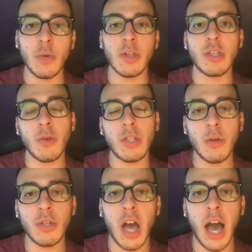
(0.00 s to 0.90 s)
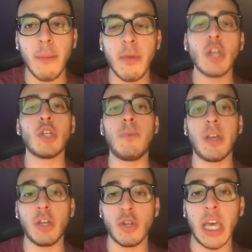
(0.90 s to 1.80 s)
a so-so job just
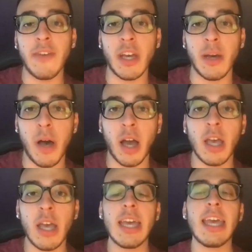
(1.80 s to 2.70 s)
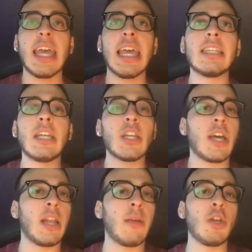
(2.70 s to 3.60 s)
because you're saving a buck,
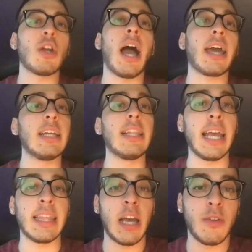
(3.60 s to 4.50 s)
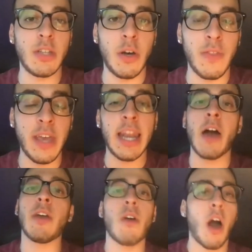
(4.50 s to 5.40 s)
you're not gonna like that result in the end. Now
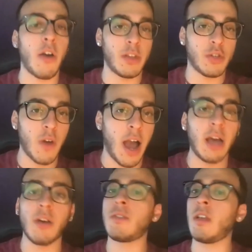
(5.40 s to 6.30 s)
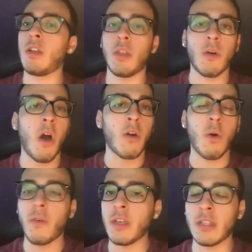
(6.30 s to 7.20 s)
there are the trials and there are
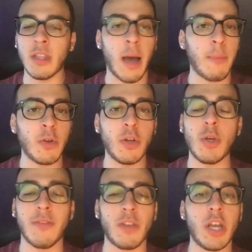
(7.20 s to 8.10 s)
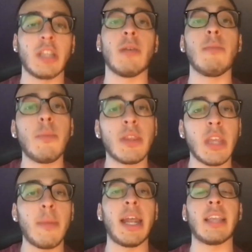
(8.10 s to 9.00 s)
all these opportunities you have the chance to meet with
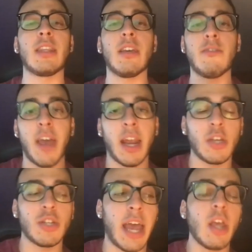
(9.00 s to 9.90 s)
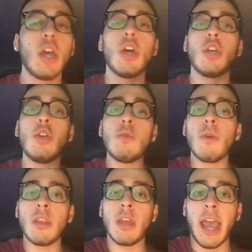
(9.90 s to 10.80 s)
them, and that's the advantage that
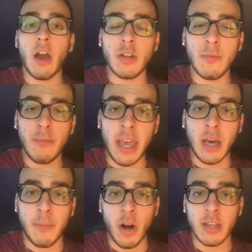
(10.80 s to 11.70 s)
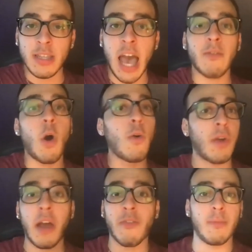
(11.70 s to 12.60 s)
the hair and makeup artists have over
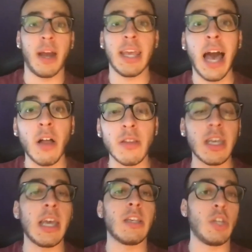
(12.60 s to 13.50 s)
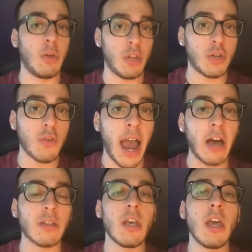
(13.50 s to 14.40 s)
everybody else is the
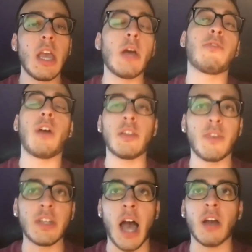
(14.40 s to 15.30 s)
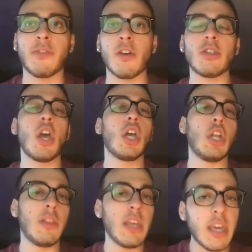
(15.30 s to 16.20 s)
trials. For us photographers,
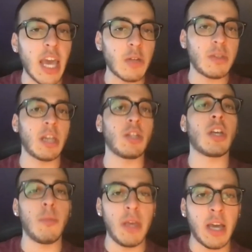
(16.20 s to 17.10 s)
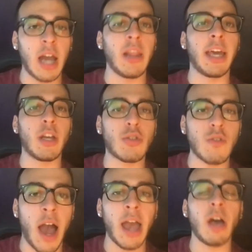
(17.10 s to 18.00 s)
the engagement session could be kind of like a
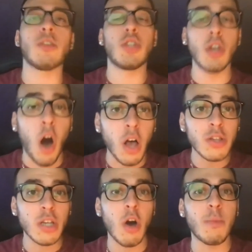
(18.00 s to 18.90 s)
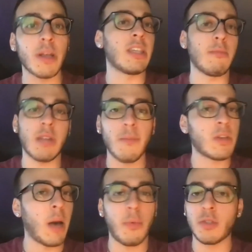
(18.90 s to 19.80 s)
trial also, but sometimes
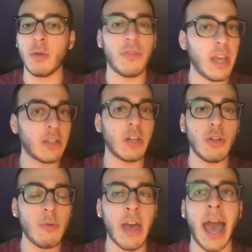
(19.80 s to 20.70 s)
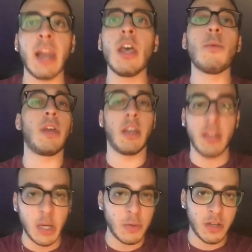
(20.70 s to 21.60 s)
couples don't think to do that. But like
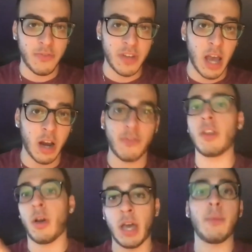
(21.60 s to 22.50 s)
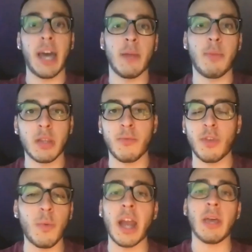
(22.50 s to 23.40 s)
engagement photographer, okay, we got to book them for the
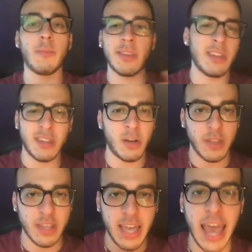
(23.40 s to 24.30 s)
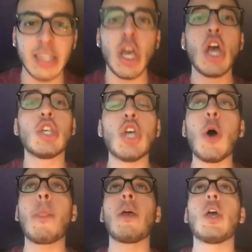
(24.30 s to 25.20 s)
wedding, but that's not always the case.
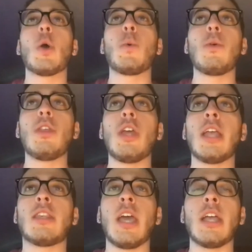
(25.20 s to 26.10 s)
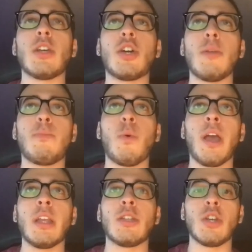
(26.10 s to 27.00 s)
So it's a good
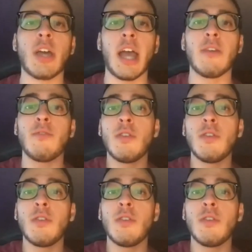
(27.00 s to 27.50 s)
point to kind of